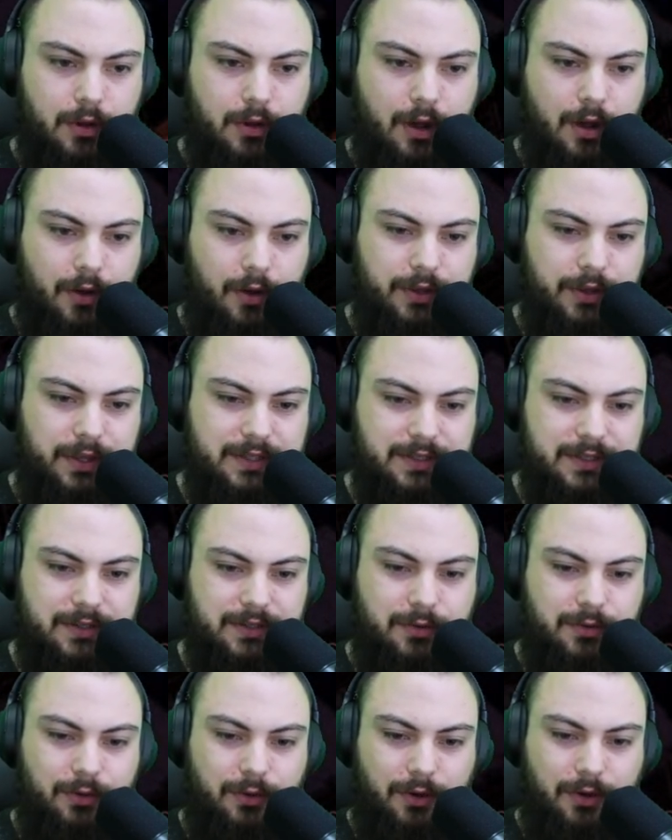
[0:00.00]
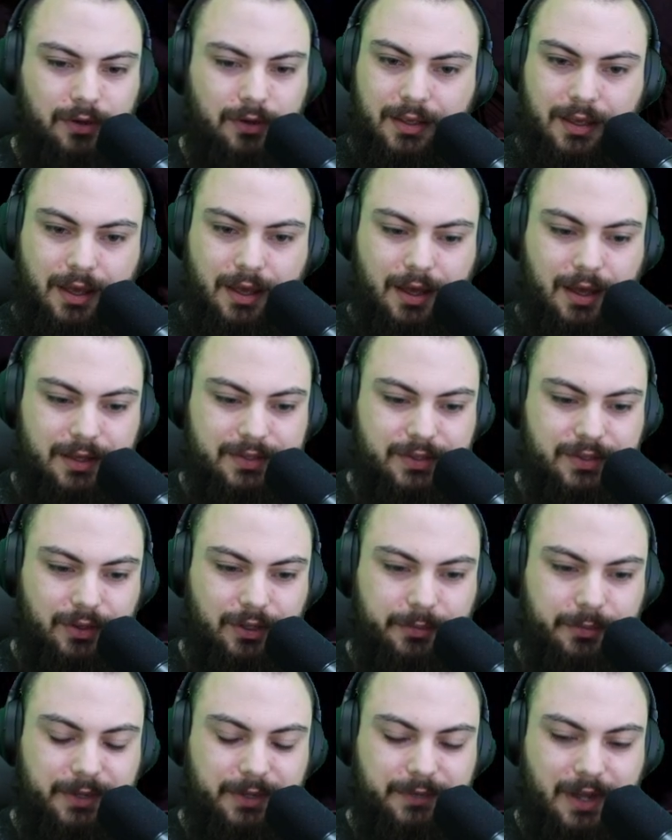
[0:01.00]
this is cool. So a
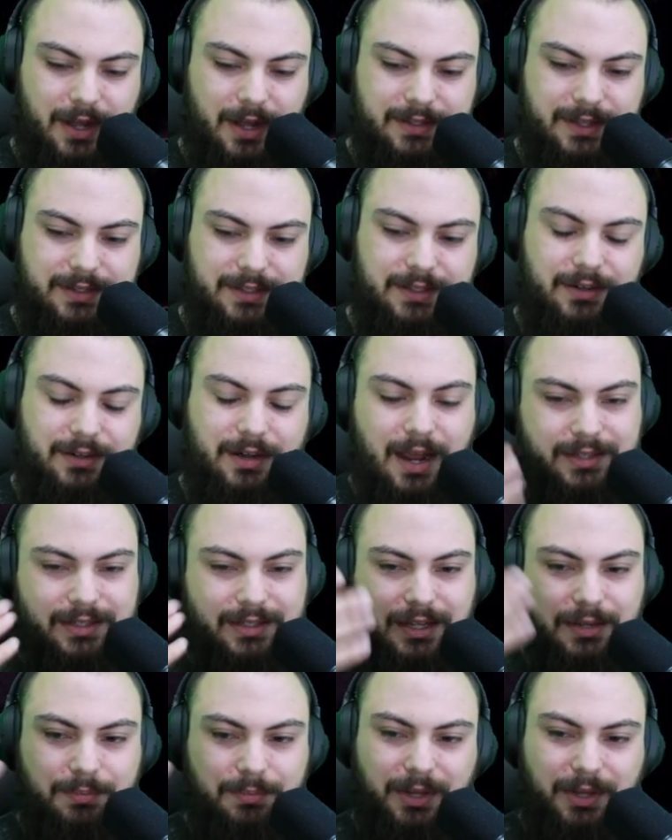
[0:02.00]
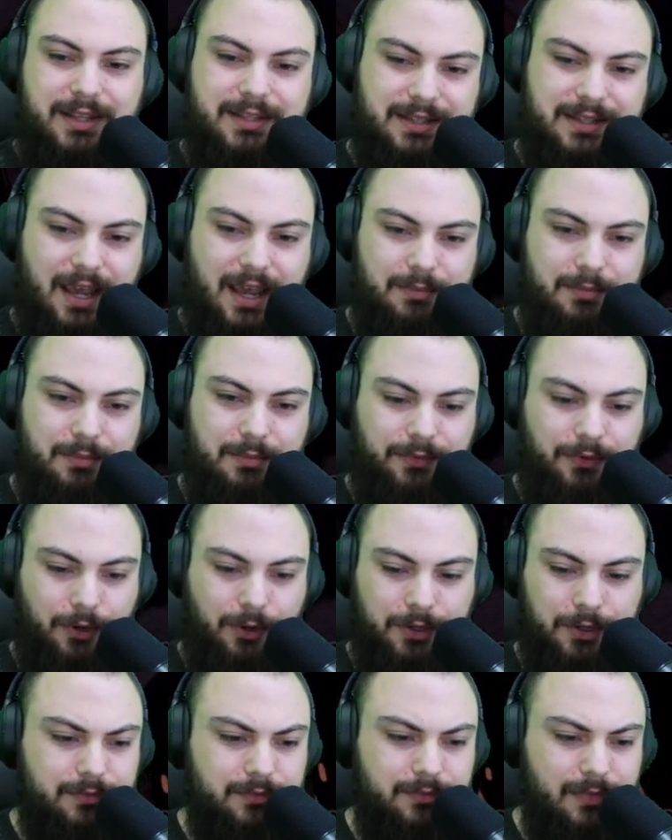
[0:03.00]
little bit of context here. I did play this game
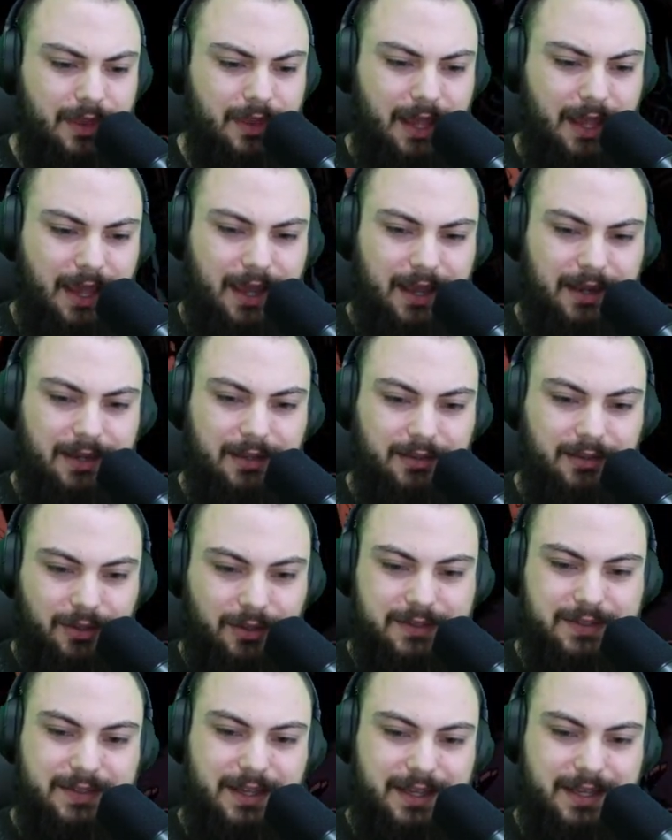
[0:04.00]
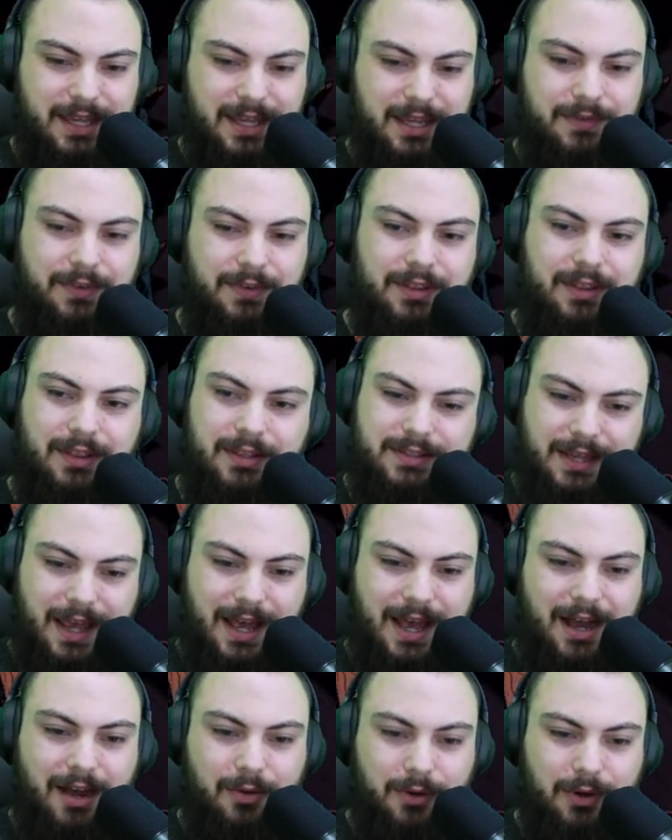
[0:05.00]
before, and it looks like even the
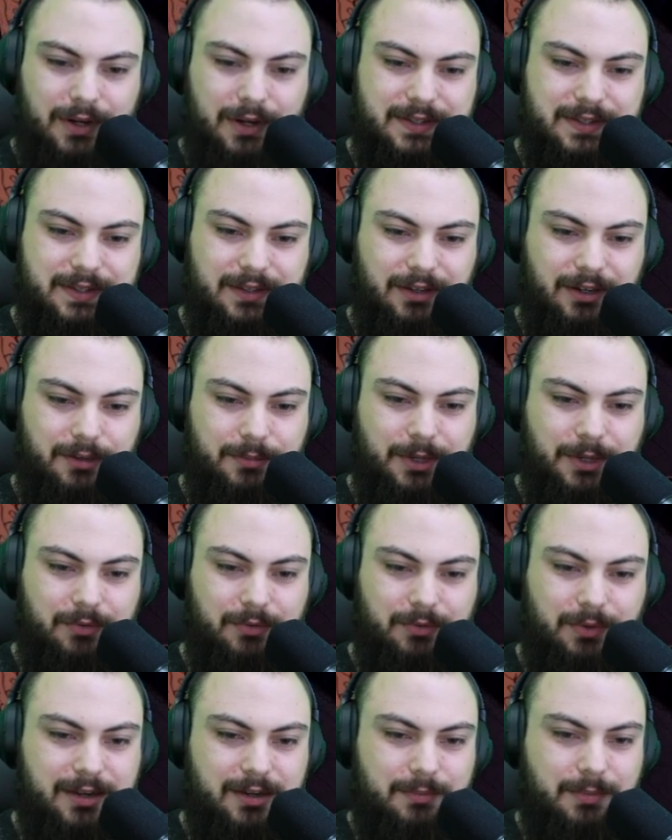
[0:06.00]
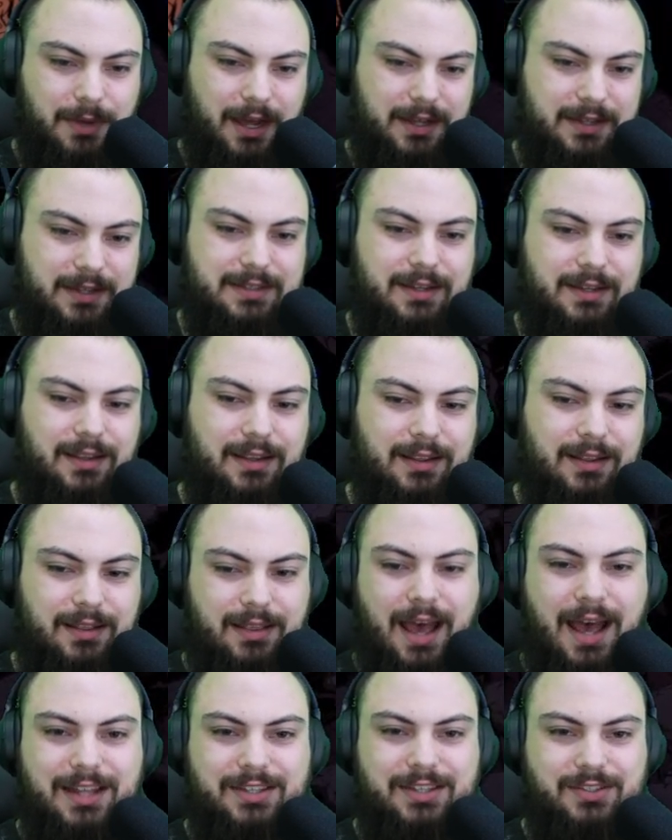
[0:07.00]
tower is a little bit randomized.
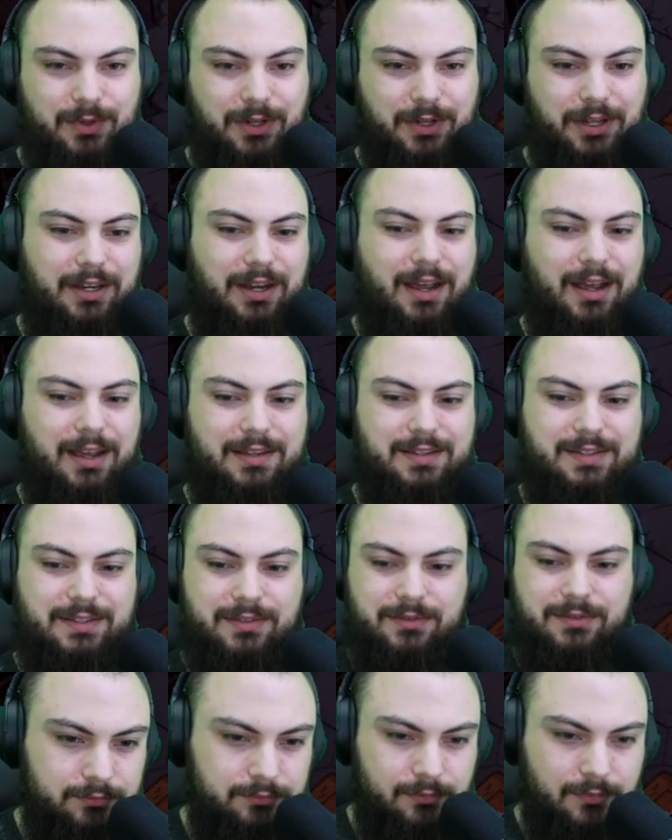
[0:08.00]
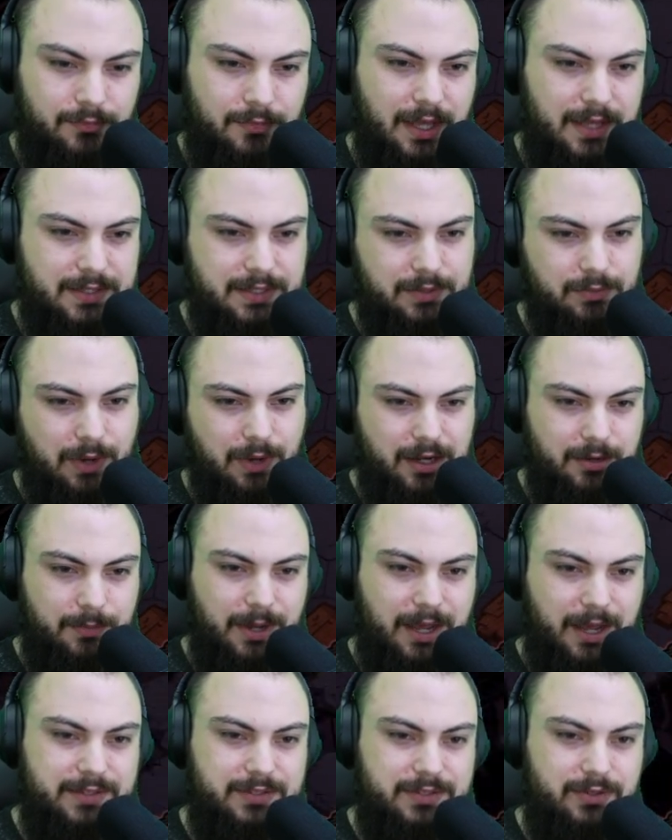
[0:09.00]
That's really nice. Is it
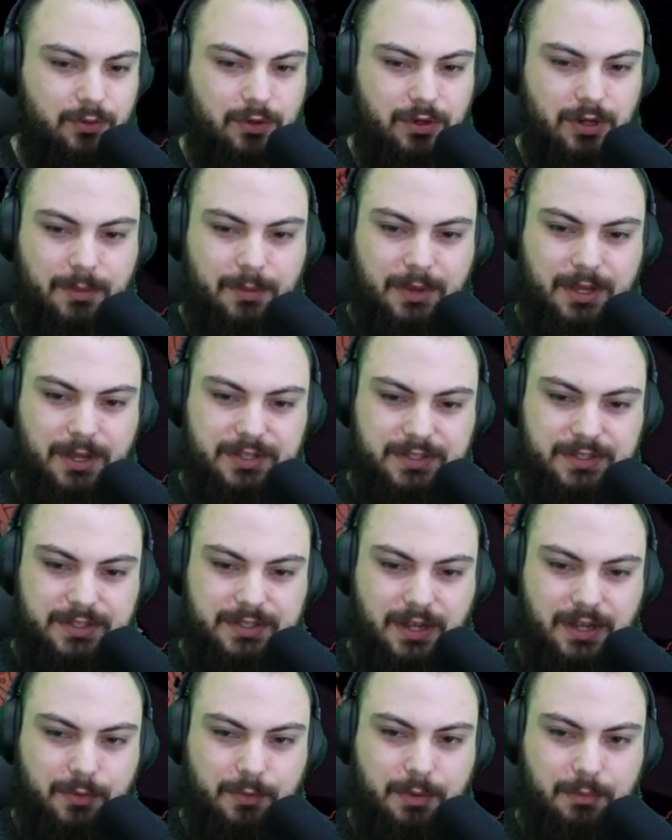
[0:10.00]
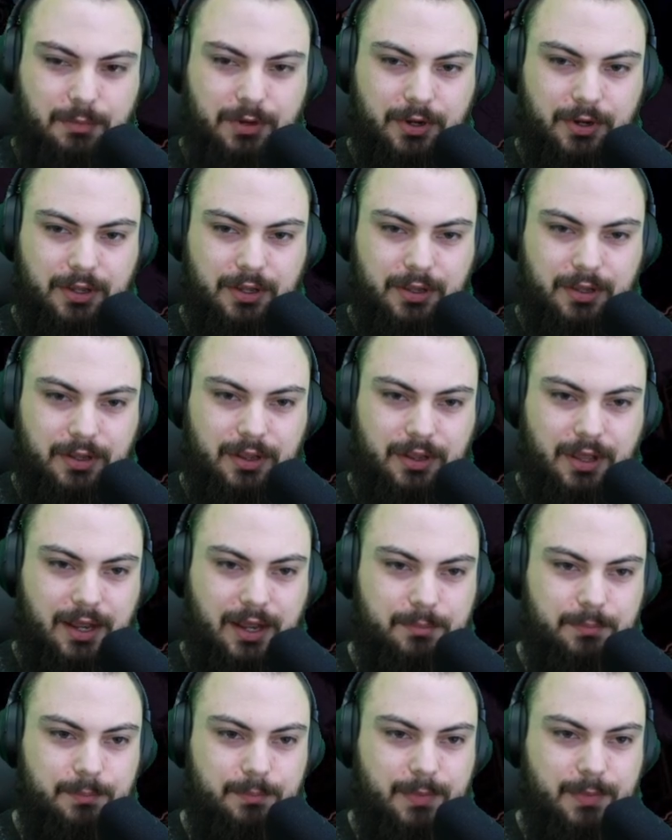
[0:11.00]
randomized, or am I just not remembering that
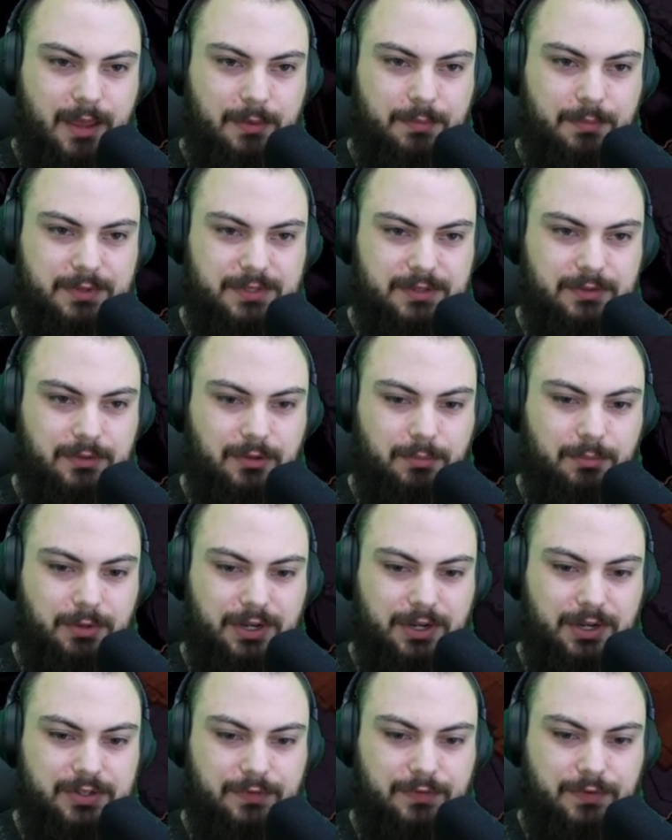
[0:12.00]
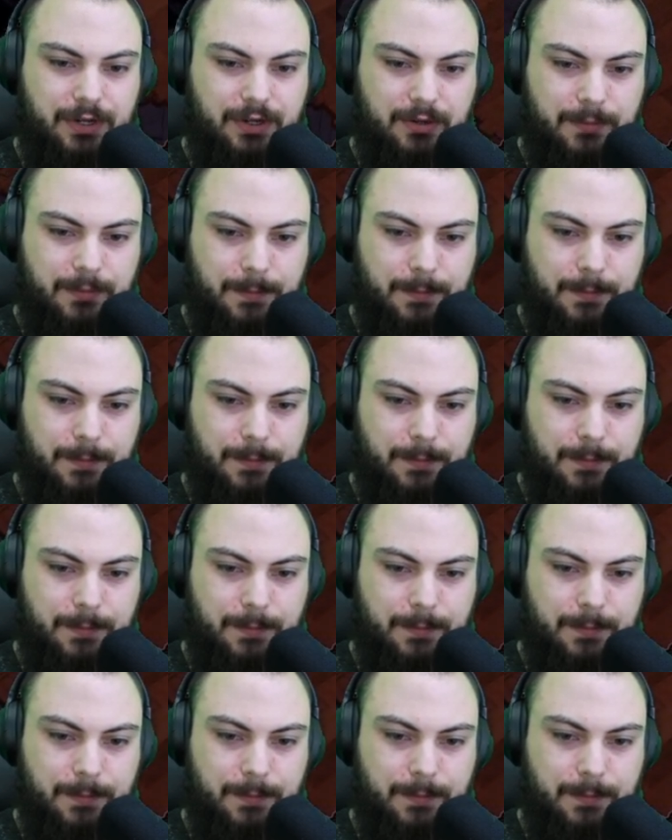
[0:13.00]
it maybe puts a little bridge over here?